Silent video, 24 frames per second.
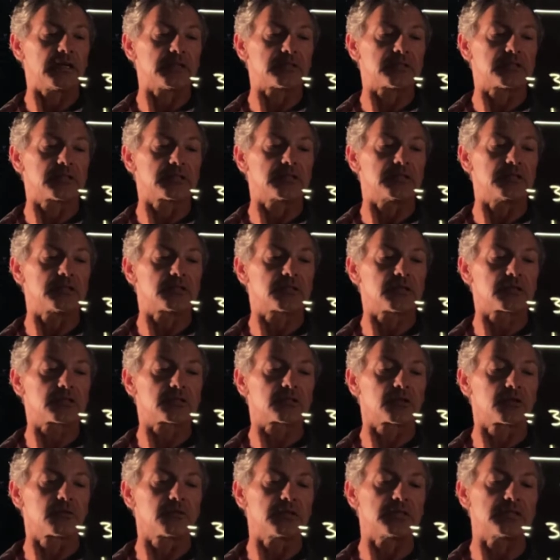66
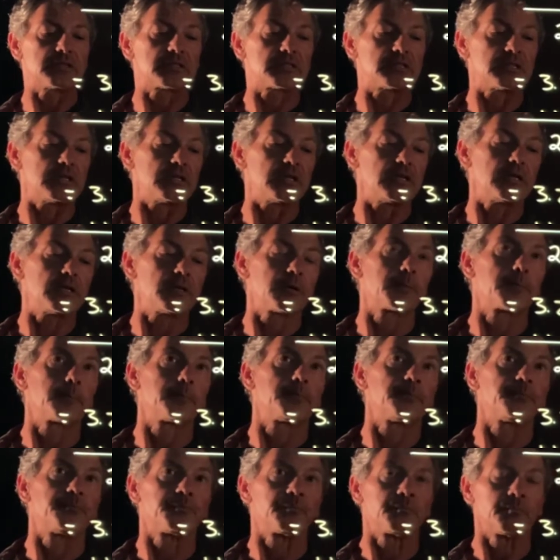degrees C
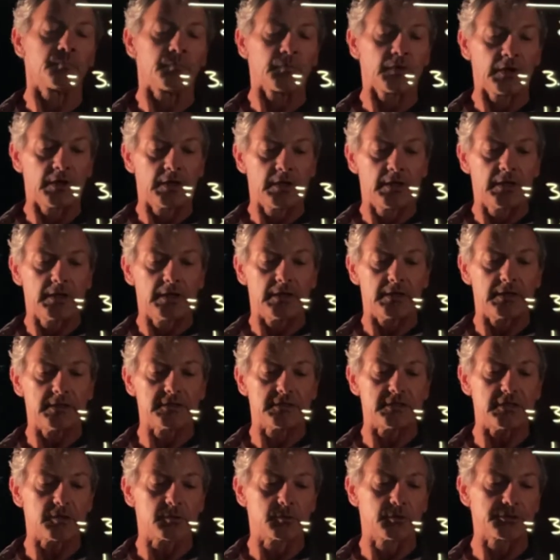
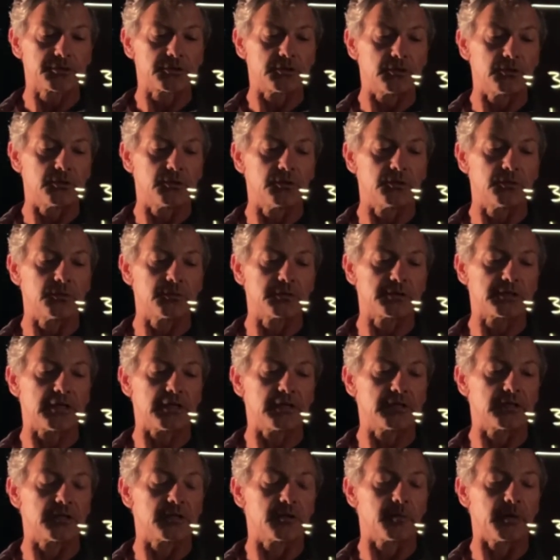is equal to
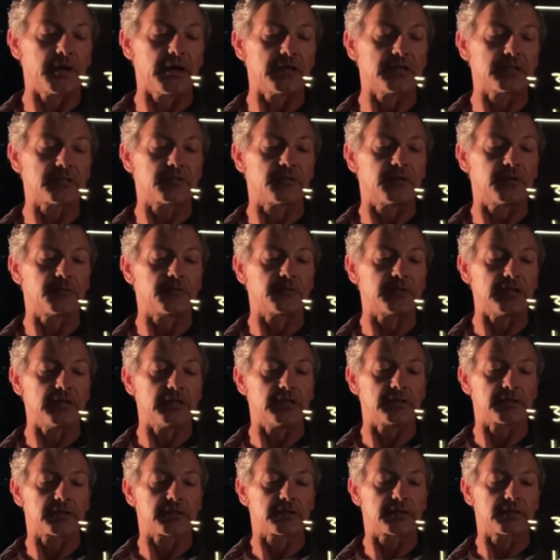10 to the minus
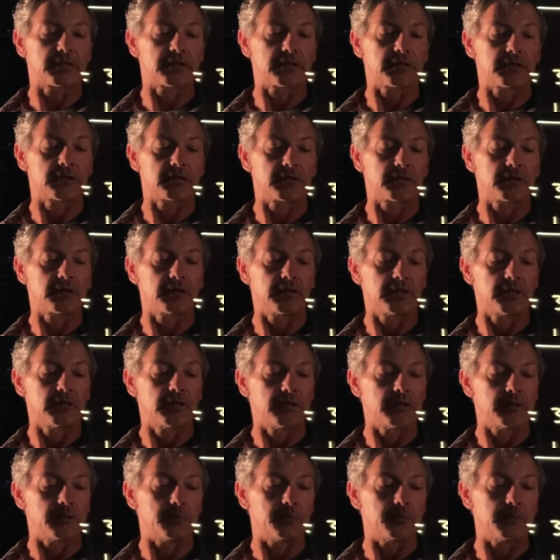15th
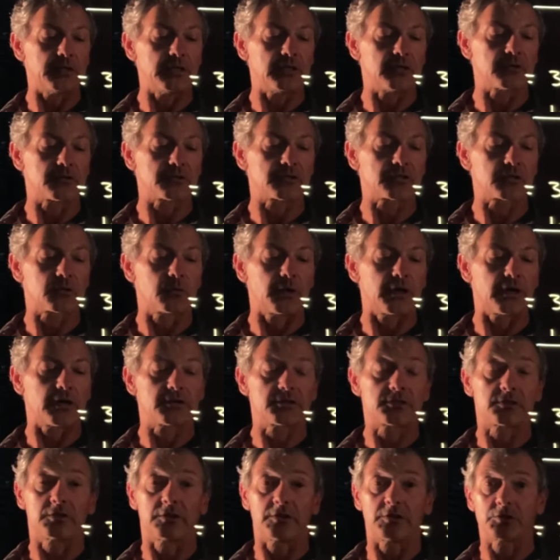meters
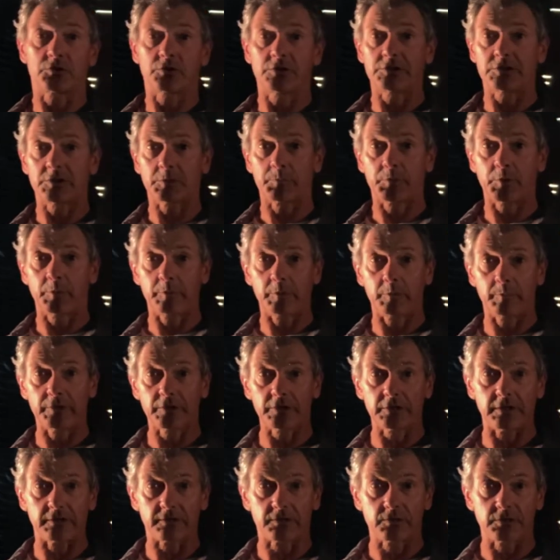squared. So the intrinsic
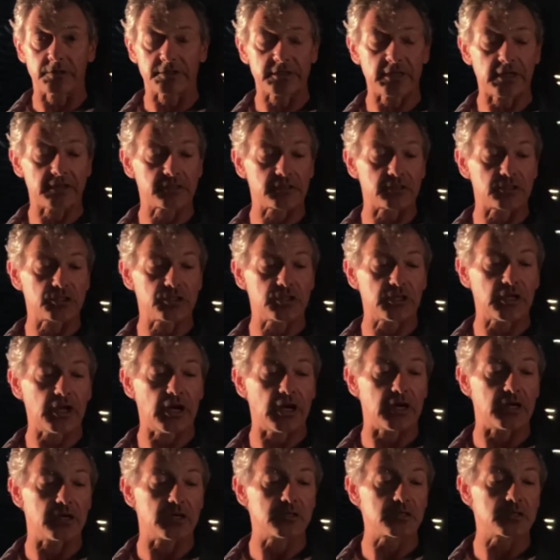permeability, of course, hasn't
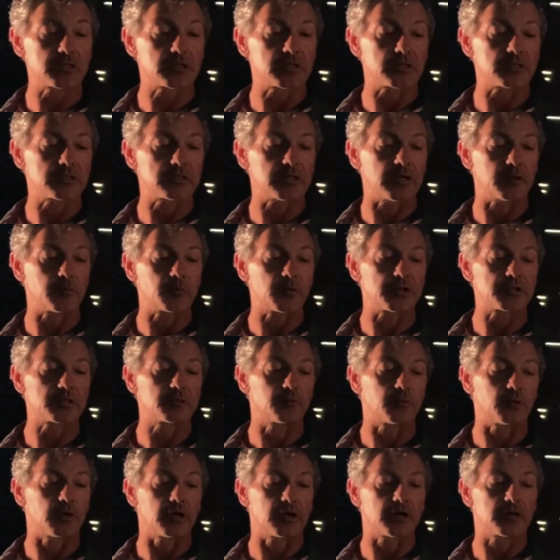changed, same
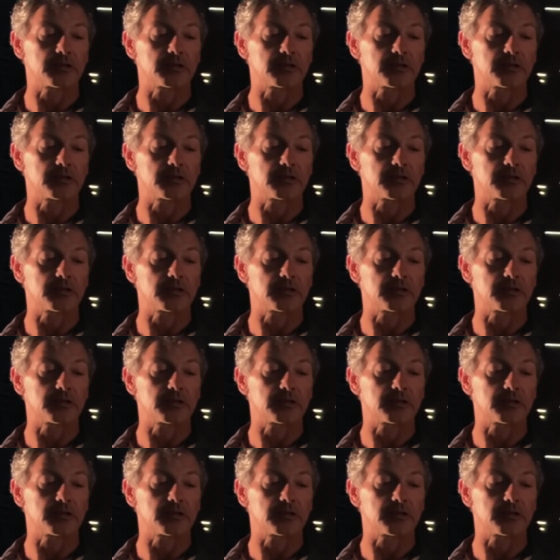reservoir,